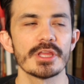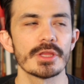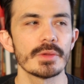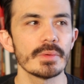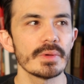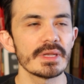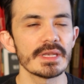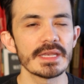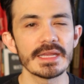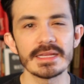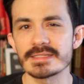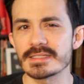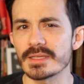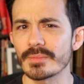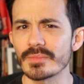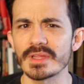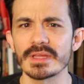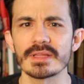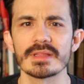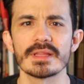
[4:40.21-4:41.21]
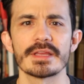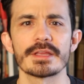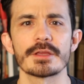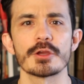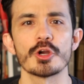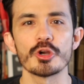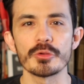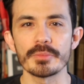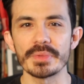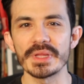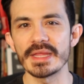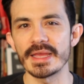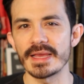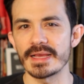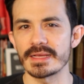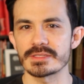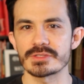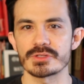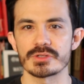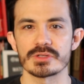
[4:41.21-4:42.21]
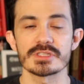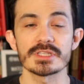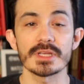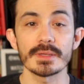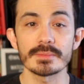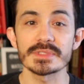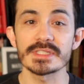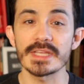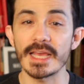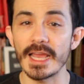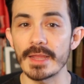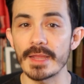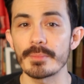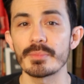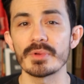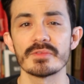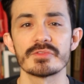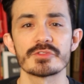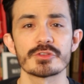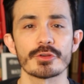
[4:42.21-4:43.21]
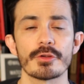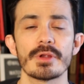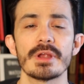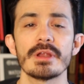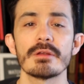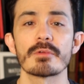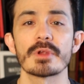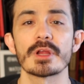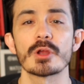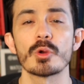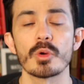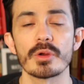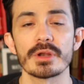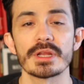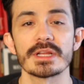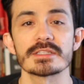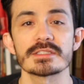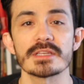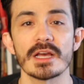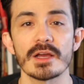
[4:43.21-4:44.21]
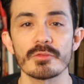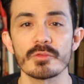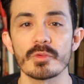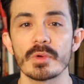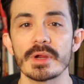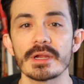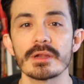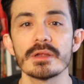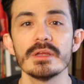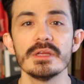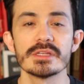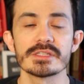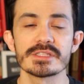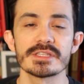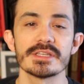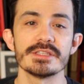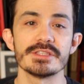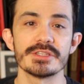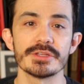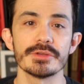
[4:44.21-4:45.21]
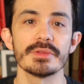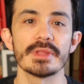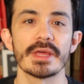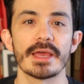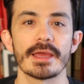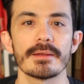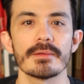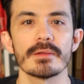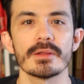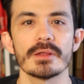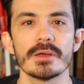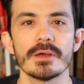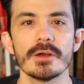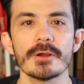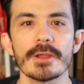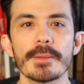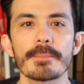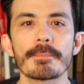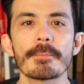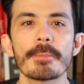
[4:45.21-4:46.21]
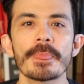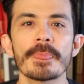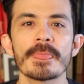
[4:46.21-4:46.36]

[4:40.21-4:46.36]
You would need something like OBS or some type of screen recording software to do that. Okay,